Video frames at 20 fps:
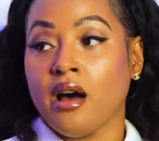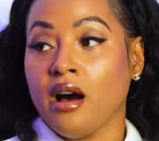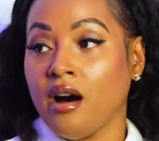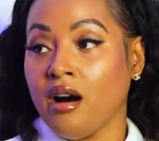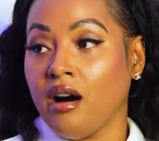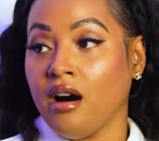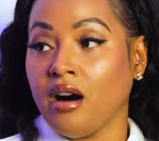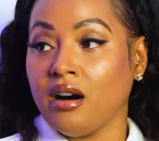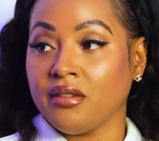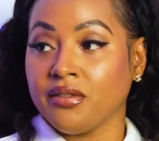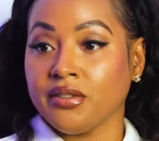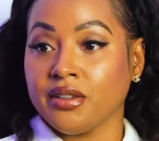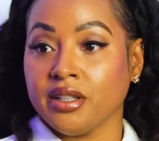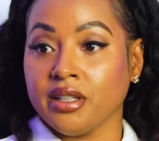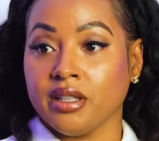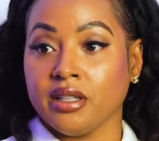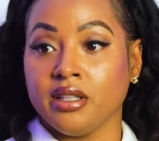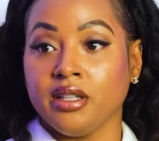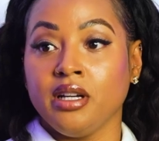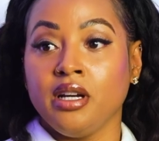I
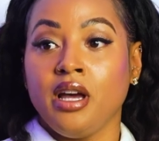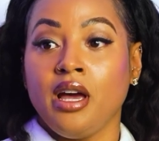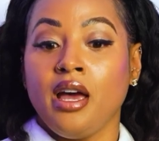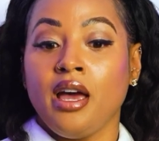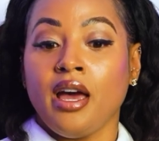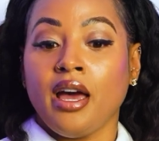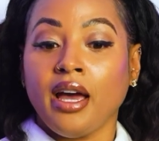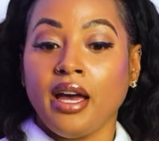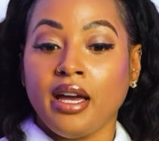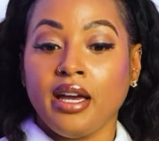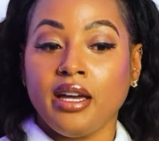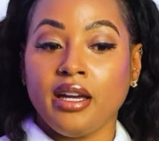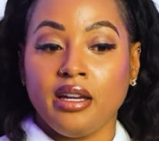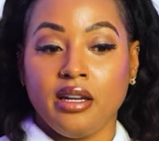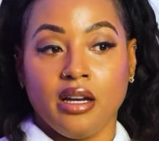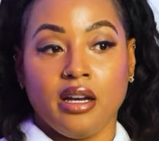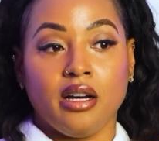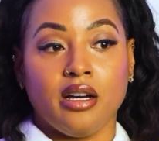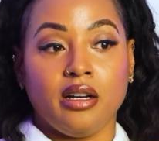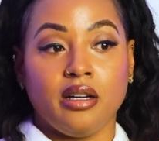offered, hey,
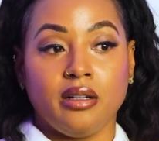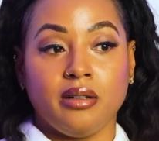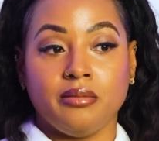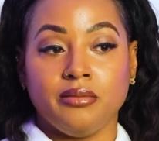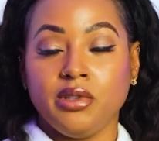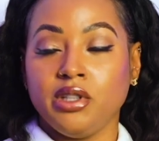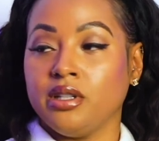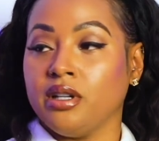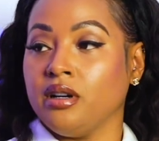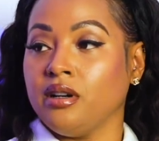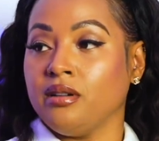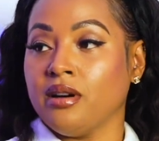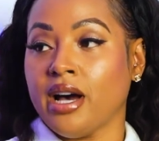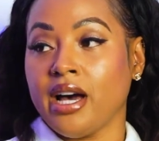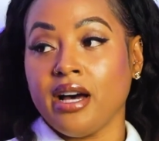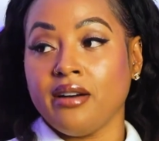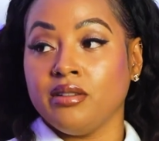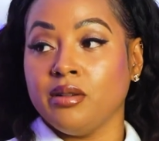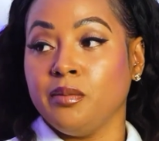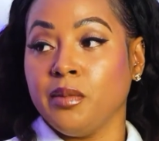I
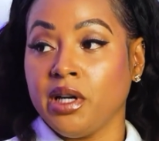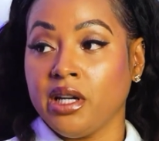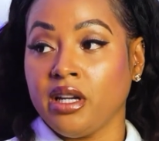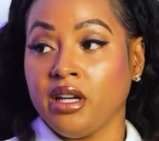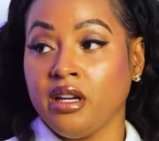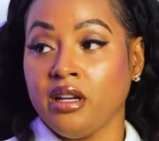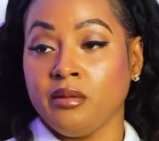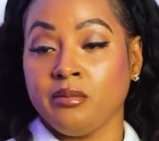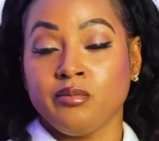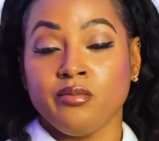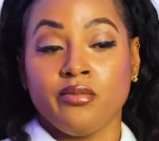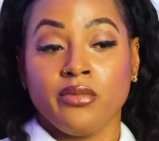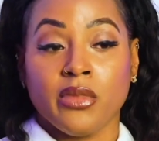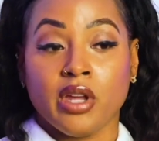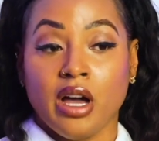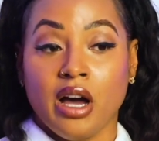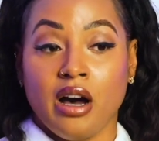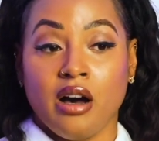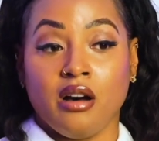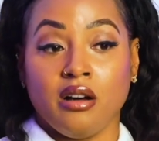have the money.
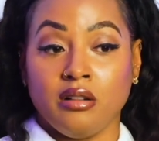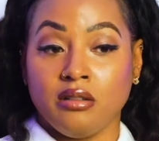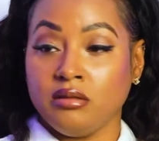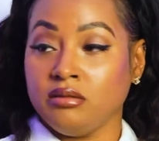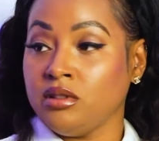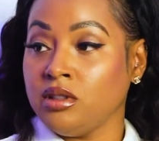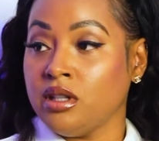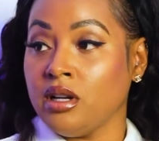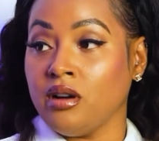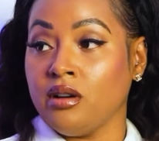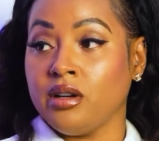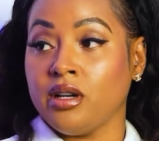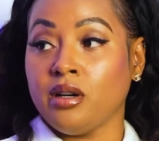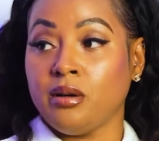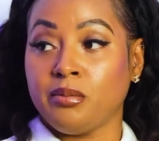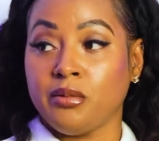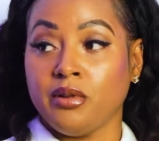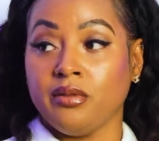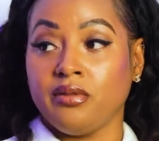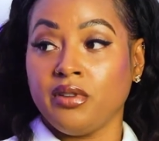I'll,
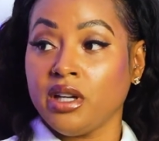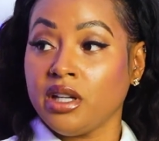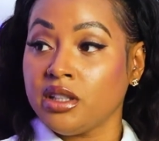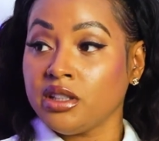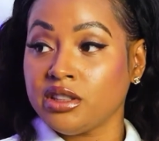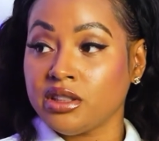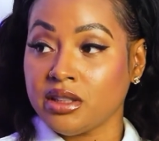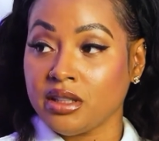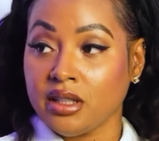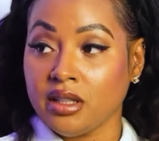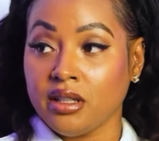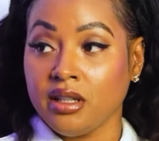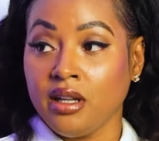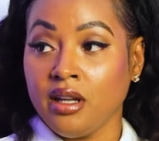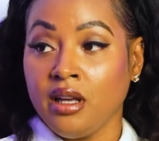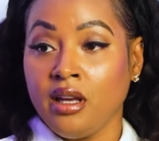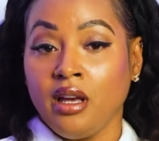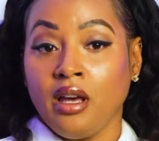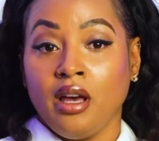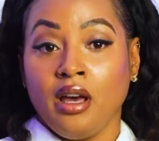help you finish it,
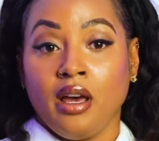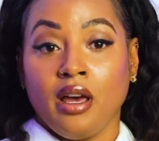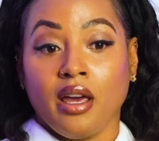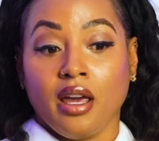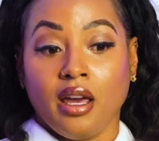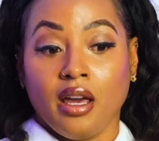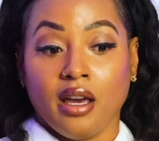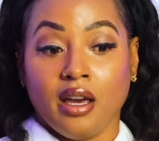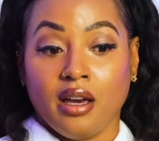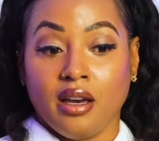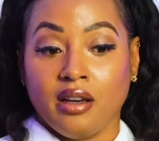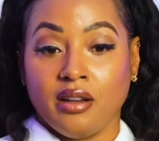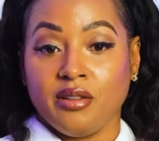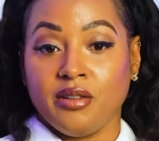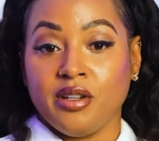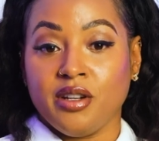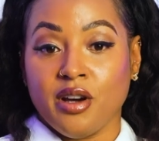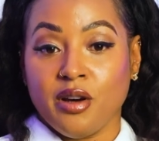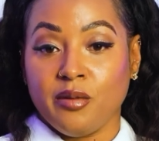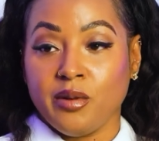and
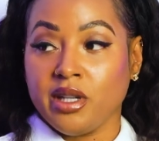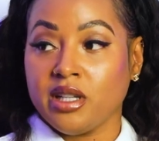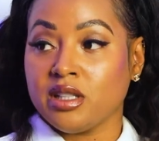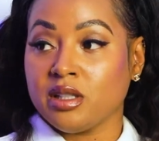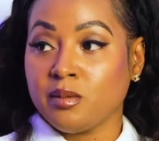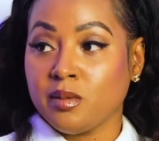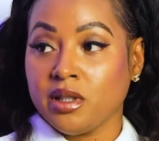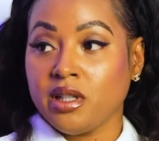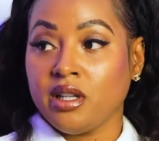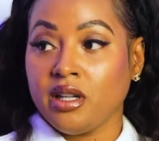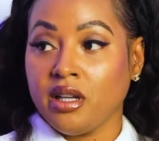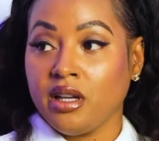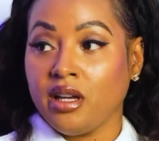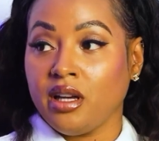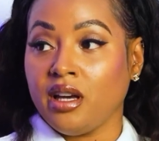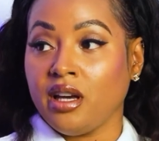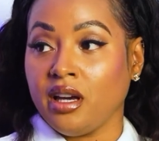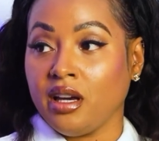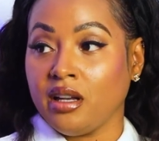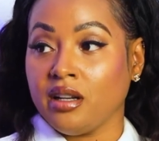we could split it,
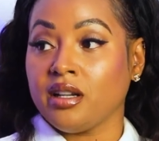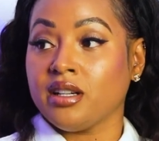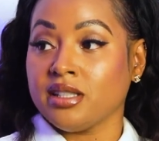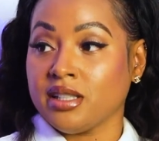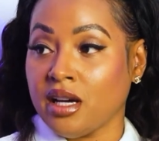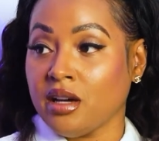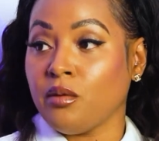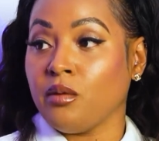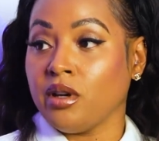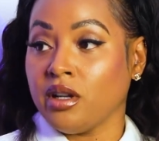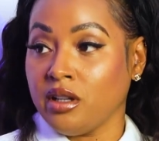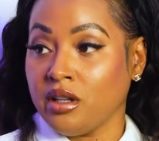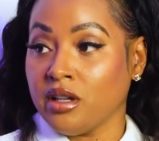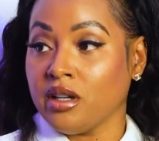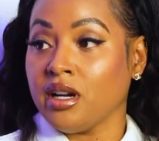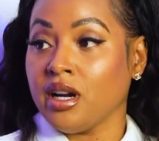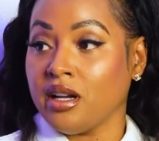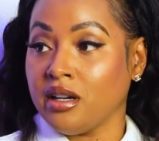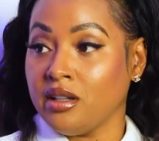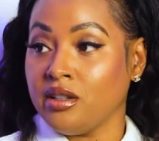and because I want to
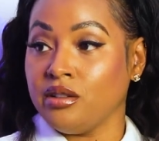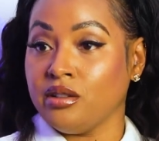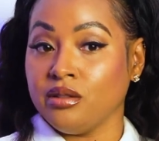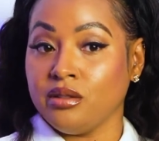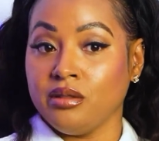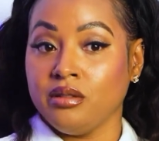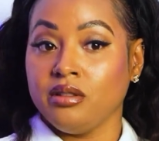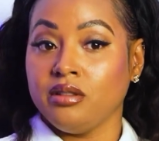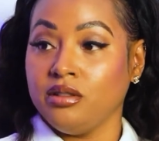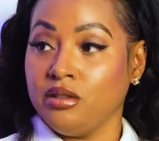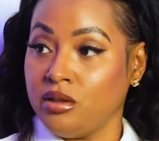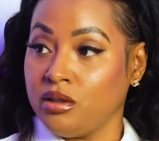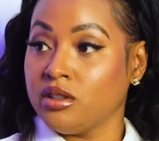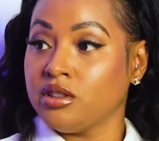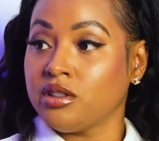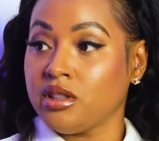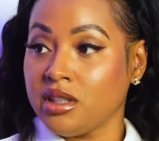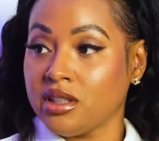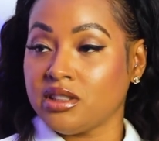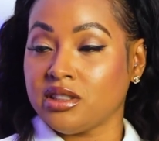learn how to do new
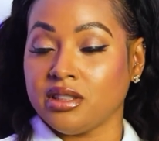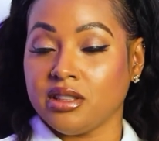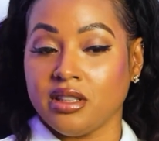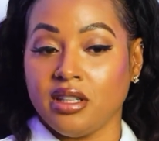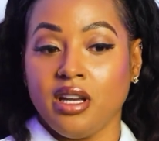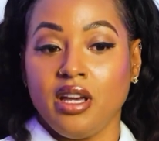construction.